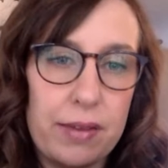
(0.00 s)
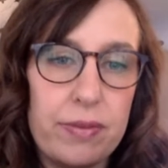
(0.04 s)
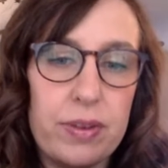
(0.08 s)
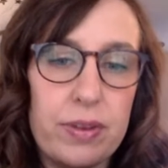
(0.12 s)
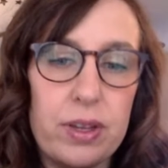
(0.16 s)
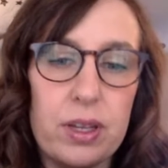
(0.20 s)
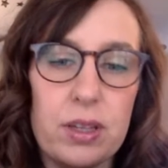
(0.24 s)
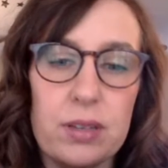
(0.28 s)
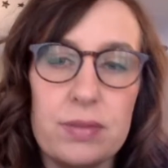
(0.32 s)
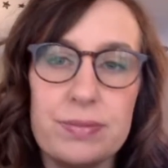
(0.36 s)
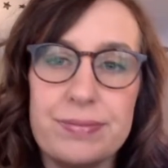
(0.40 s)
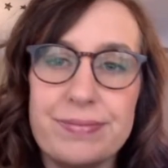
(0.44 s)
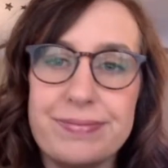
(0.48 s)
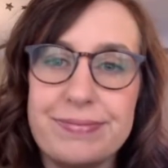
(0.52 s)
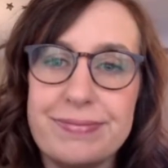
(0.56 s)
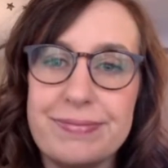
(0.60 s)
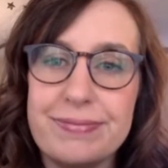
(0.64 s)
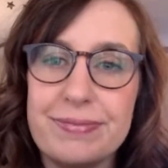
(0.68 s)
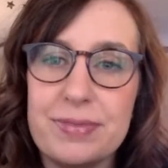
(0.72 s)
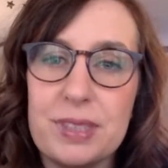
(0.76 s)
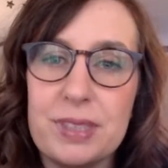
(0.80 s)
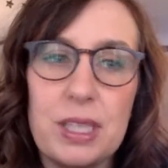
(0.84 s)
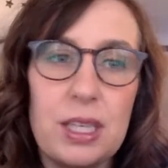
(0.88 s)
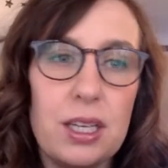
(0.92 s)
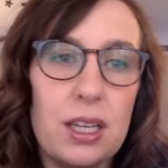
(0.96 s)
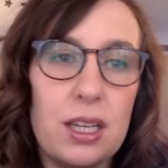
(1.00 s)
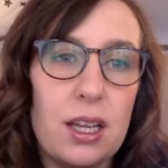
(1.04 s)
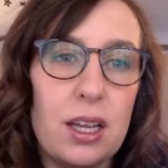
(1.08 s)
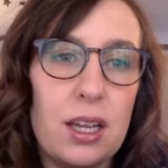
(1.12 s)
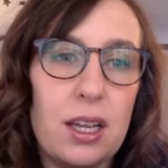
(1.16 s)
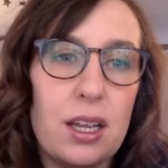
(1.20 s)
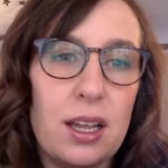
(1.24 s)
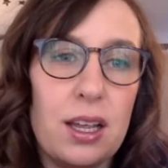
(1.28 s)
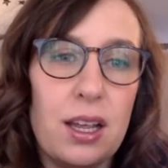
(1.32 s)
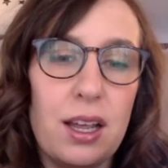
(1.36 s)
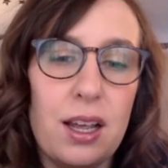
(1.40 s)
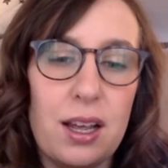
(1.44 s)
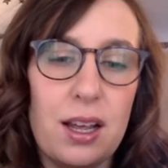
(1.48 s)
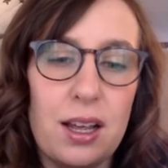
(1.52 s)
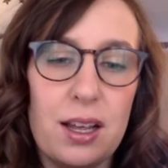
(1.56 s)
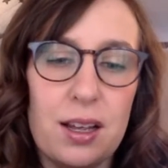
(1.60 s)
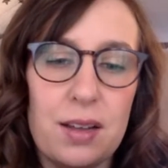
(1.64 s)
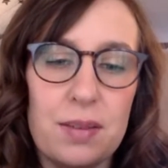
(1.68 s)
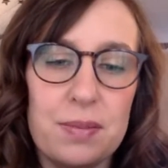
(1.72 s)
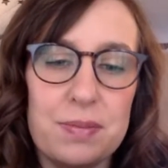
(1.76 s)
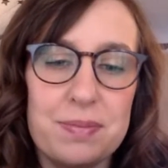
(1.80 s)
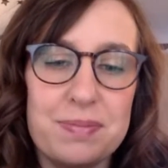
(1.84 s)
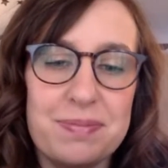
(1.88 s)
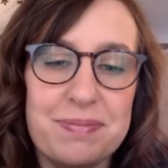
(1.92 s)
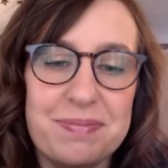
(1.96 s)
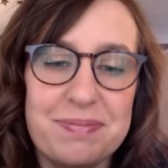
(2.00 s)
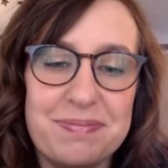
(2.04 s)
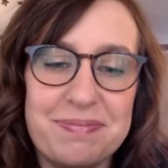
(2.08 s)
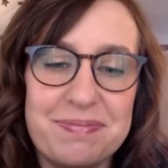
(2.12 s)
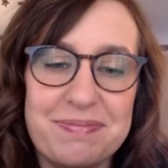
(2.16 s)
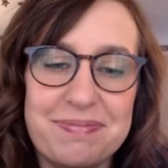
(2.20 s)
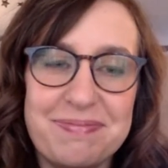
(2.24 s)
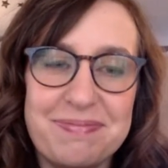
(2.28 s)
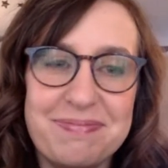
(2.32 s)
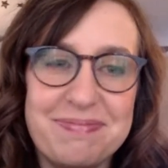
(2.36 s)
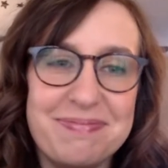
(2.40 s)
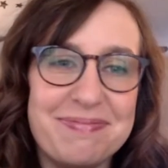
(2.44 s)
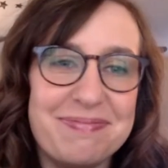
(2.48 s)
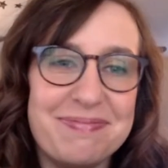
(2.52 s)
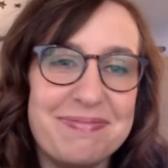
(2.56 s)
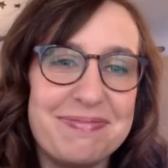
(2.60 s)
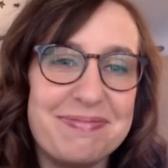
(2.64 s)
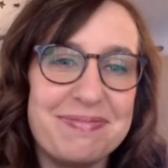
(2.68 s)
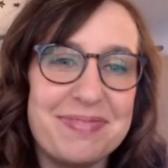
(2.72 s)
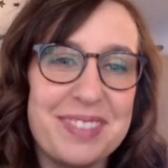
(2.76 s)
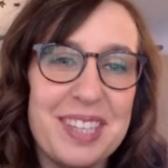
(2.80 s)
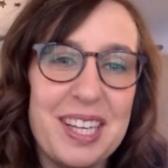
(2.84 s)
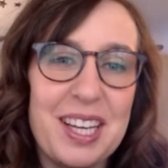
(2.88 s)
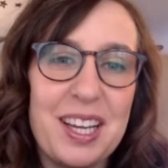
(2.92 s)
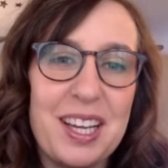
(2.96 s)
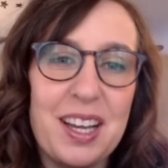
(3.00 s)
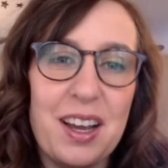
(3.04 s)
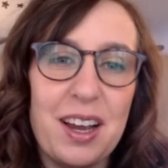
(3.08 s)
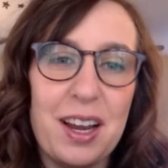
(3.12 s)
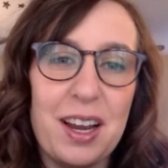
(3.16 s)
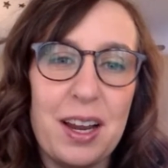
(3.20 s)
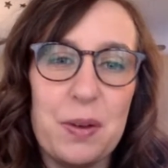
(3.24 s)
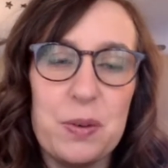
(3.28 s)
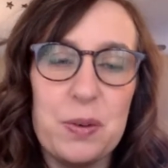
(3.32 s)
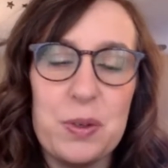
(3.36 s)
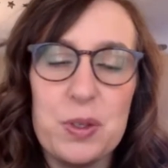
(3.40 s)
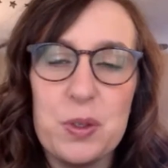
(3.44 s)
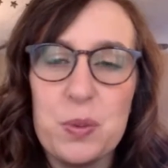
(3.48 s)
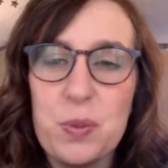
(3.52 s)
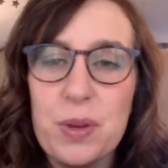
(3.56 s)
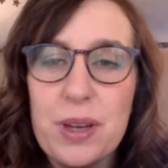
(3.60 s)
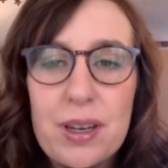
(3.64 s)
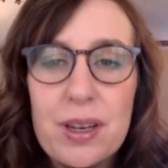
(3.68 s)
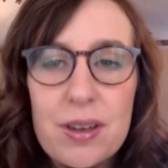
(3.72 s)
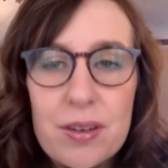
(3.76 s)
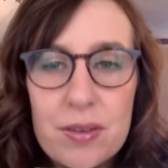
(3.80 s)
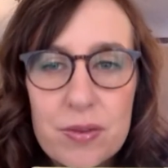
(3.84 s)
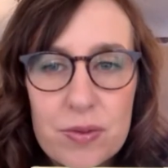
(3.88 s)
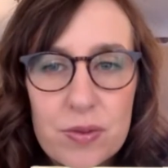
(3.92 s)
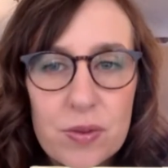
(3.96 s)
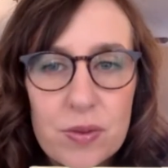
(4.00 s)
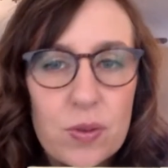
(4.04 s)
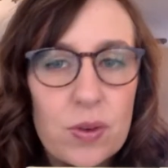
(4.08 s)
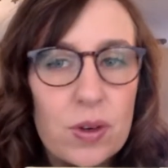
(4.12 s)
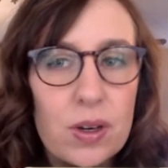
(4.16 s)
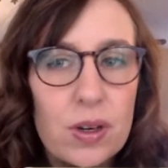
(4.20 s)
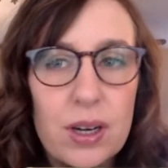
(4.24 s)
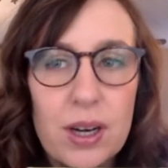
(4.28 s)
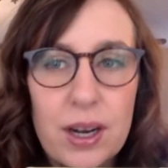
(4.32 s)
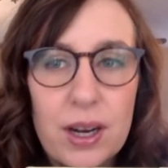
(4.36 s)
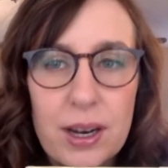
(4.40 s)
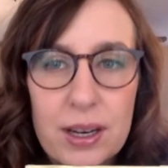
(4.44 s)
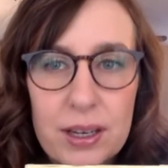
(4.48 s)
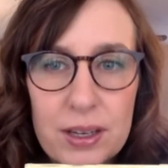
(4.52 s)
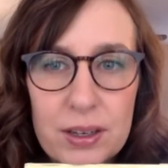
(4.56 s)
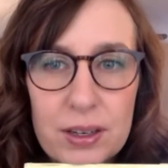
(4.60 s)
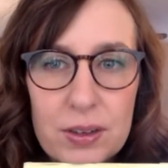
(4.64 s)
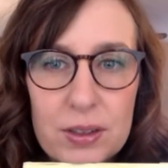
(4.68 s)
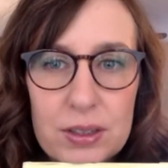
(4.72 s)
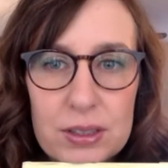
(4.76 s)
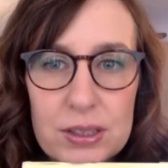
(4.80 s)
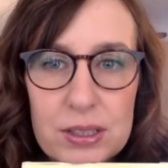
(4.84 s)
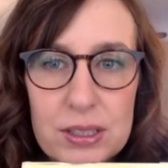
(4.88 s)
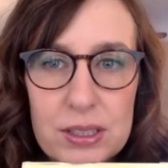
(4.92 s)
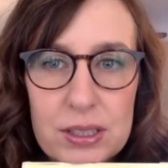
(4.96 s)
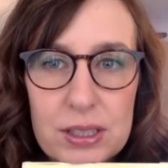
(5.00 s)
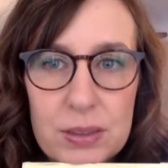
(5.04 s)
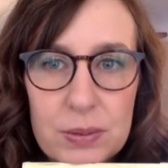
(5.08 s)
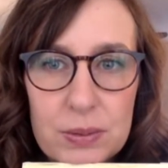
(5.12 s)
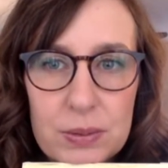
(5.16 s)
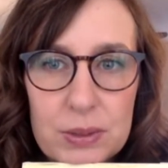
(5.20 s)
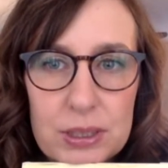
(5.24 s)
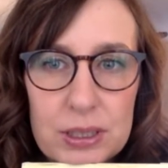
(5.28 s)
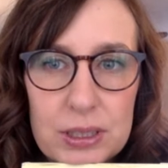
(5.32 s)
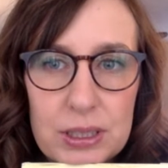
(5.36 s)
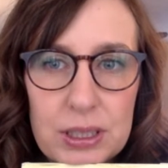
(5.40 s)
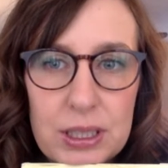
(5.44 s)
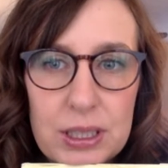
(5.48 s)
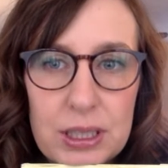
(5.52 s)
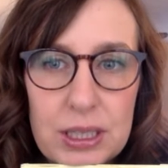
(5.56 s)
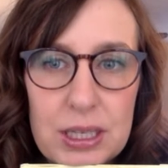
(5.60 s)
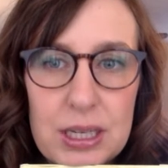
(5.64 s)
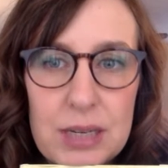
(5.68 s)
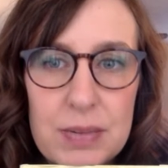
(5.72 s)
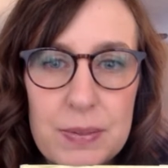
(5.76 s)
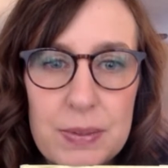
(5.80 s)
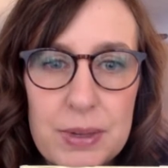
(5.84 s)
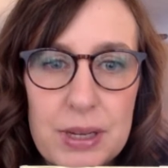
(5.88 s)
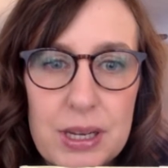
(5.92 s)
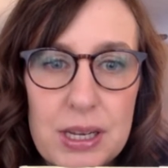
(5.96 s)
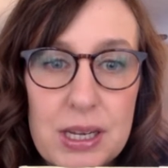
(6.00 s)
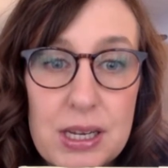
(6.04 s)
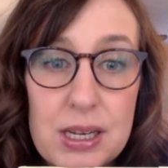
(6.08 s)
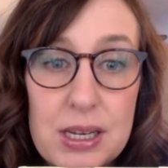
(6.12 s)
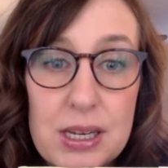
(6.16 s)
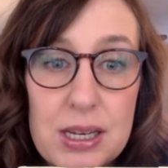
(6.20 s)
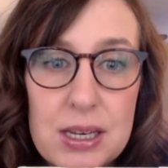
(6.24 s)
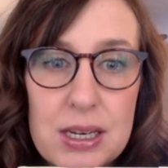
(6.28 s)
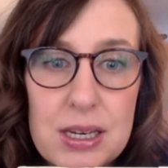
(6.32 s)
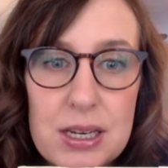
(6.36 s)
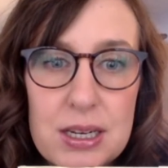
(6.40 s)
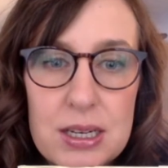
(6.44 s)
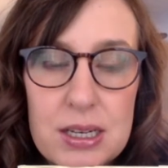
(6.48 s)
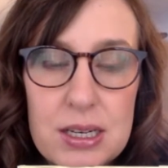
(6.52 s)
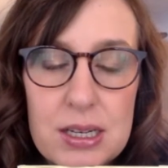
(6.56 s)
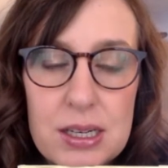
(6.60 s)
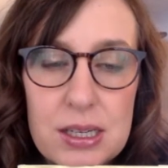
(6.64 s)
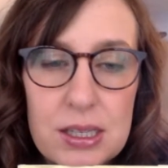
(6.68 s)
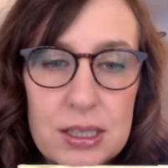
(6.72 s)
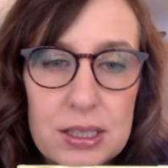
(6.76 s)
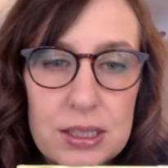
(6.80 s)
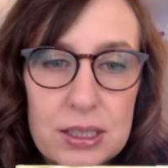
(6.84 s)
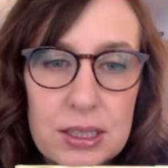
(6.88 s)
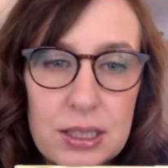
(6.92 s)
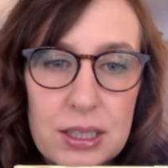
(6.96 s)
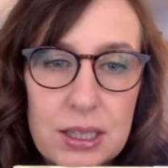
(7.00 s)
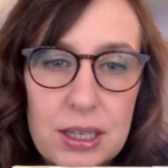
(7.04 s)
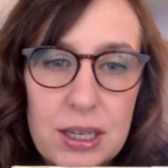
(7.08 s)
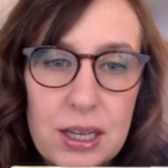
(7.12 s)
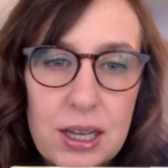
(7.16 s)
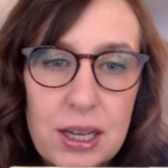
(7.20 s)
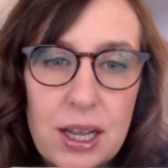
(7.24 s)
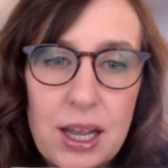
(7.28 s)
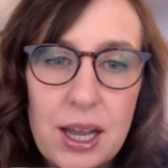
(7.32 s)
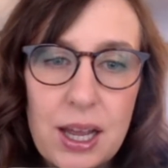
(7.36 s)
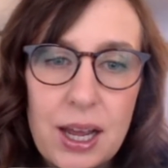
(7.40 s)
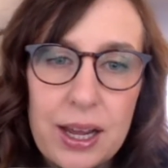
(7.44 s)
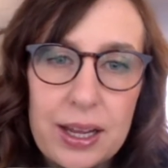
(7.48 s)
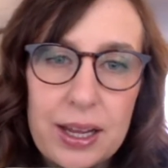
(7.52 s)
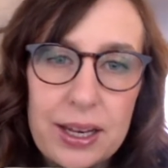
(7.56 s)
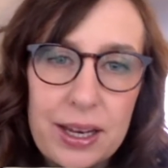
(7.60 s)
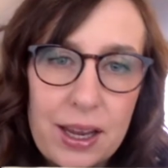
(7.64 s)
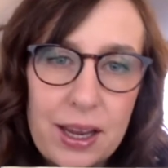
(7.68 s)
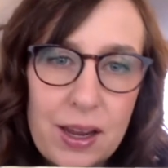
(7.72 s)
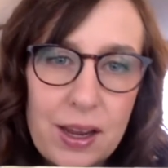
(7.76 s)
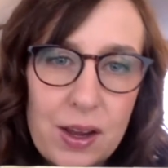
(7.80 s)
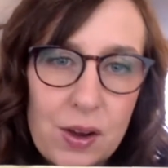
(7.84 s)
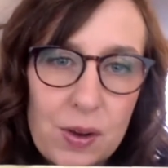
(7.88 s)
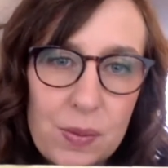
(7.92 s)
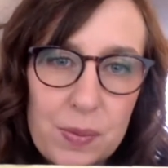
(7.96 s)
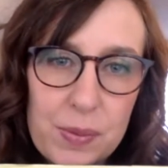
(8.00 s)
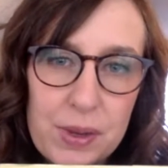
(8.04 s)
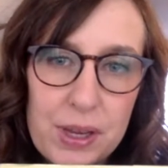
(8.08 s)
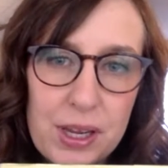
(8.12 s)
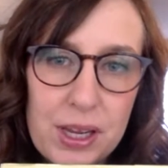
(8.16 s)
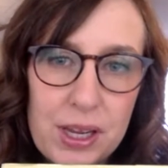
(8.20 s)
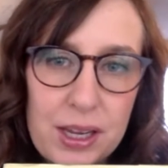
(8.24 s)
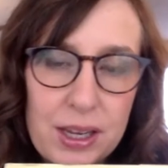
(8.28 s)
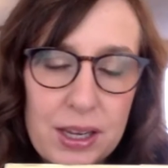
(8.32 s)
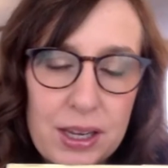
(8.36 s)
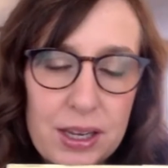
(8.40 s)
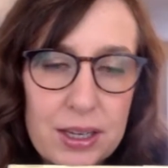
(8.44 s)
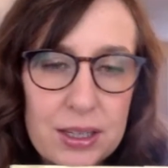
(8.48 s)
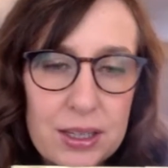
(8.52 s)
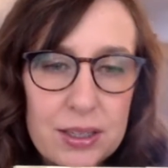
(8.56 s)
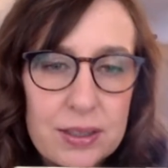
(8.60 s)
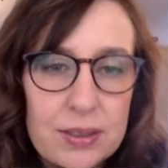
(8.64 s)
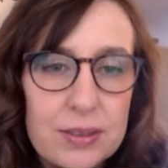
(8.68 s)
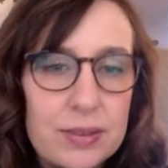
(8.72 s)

feel I'm just waiting for, I know there's someone coming. Hi, Naomi.